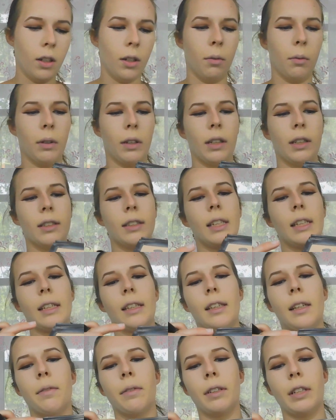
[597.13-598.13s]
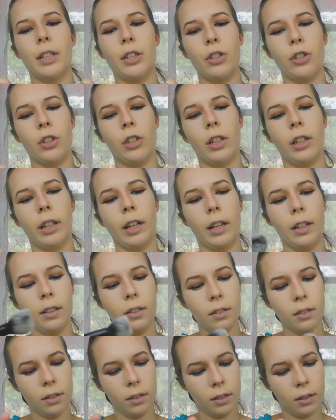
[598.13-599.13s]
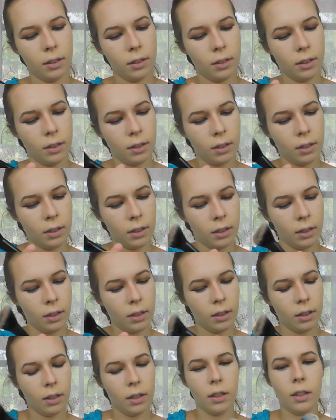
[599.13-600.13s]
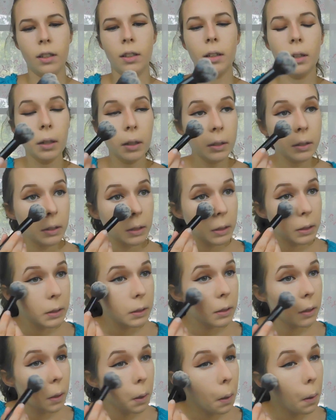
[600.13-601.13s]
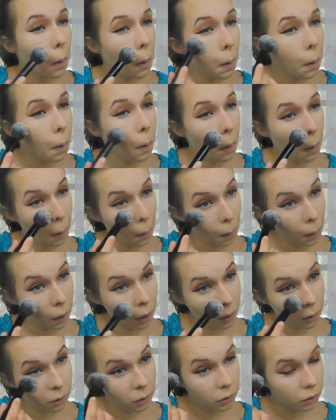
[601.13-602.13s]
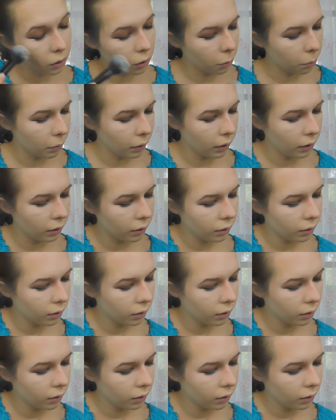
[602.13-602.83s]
We're going to take a Levitation again and just add a little bit